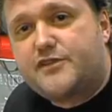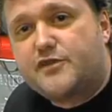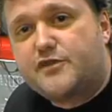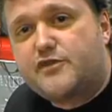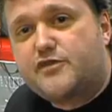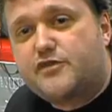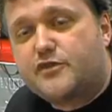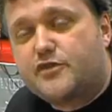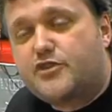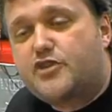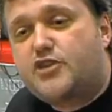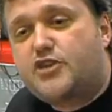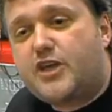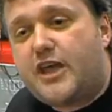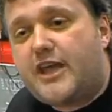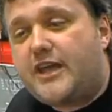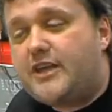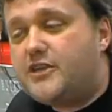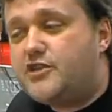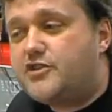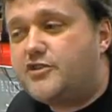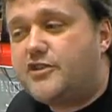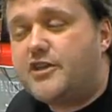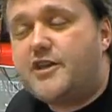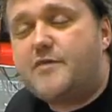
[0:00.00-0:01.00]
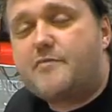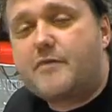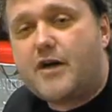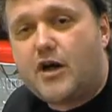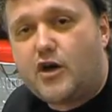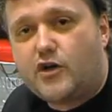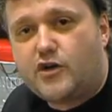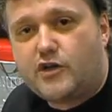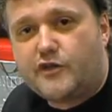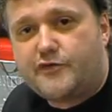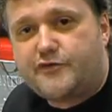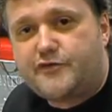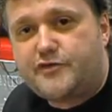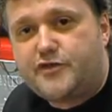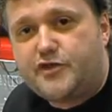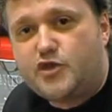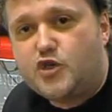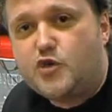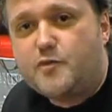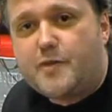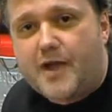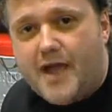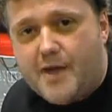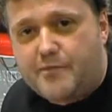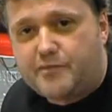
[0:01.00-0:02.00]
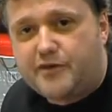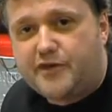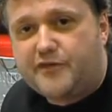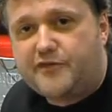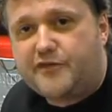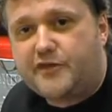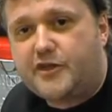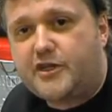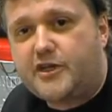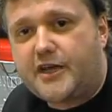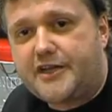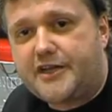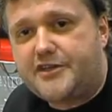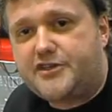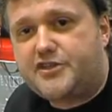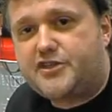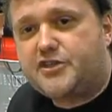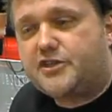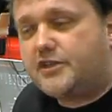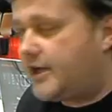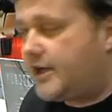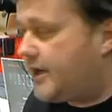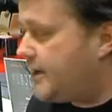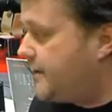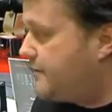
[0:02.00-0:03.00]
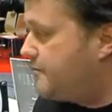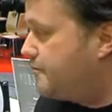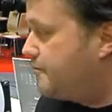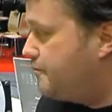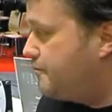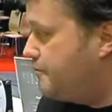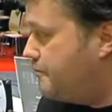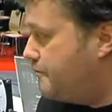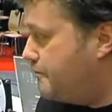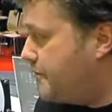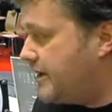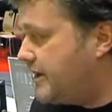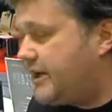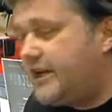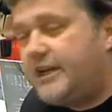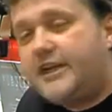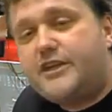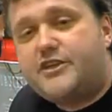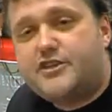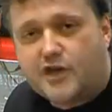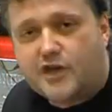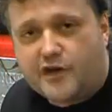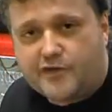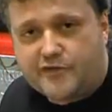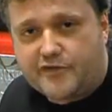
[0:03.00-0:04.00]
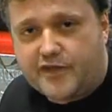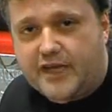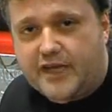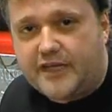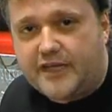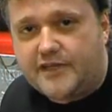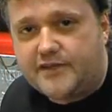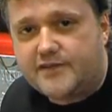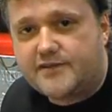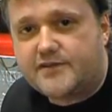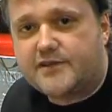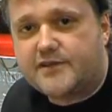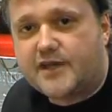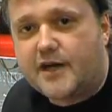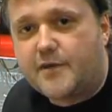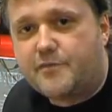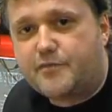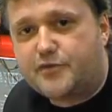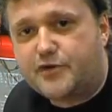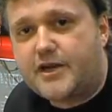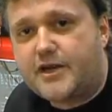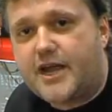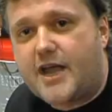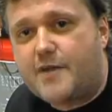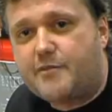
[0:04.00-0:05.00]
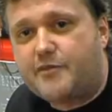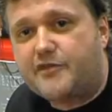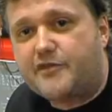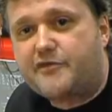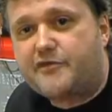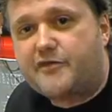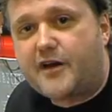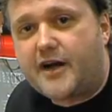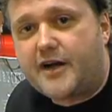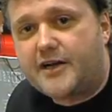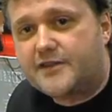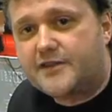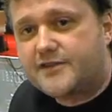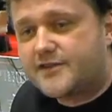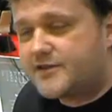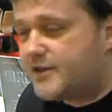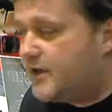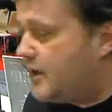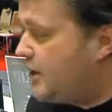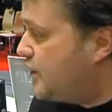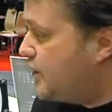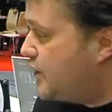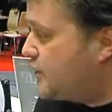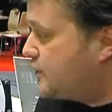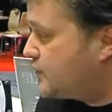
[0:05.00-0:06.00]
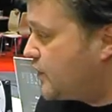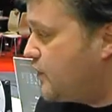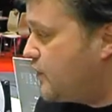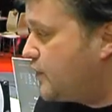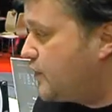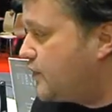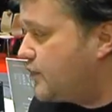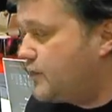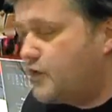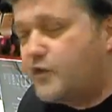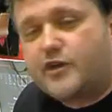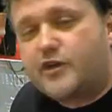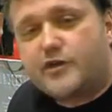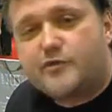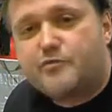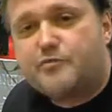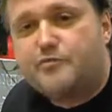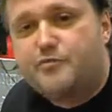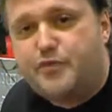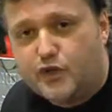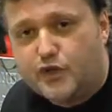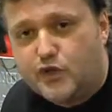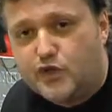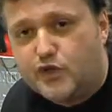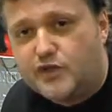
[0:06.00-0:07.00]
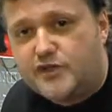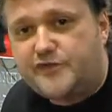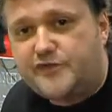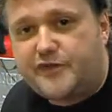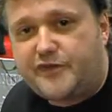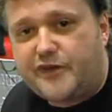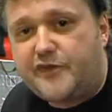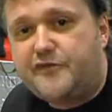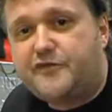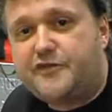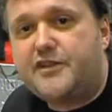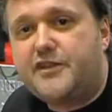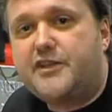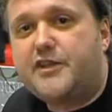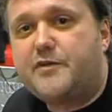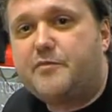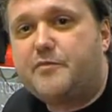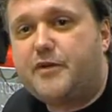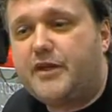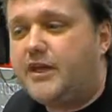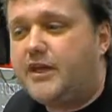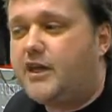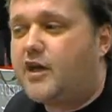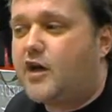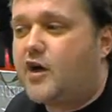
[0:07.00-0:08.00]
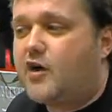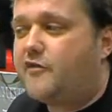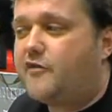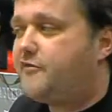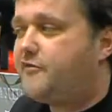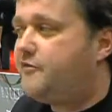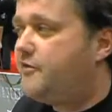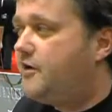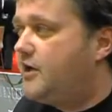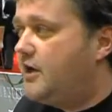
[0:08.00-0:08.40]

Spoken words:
to change the amount of tube amplification in each of these preamplifiers. So you can boost 15 dB of,